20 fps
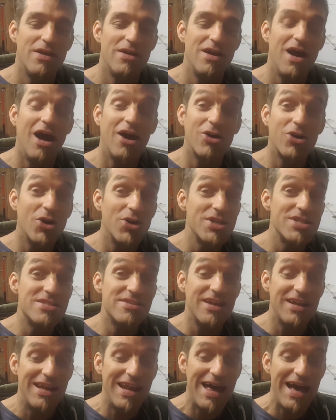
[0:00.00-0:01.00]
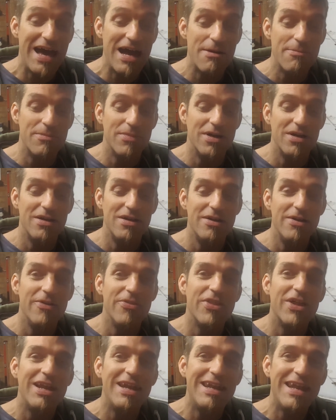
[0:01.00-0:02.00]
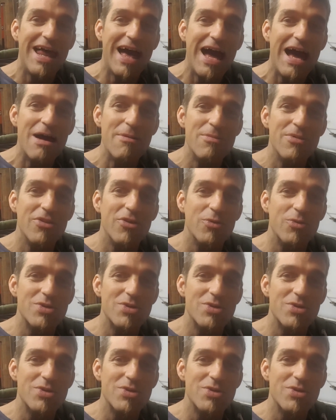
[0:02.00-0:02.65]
Our God is the Lamb that